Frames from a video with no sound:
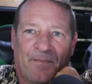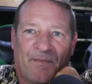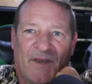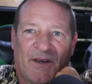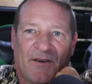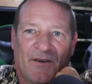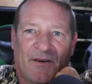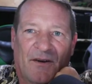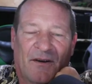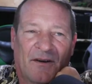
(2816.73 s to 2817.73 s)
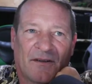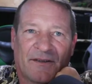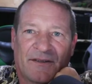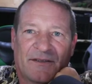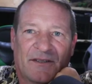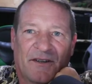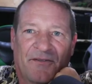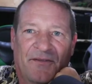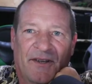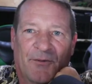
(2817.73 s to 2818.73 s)
you know, all of the
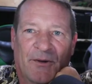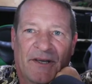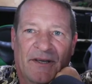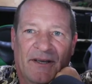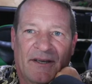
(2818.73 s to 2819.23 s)
stuff that we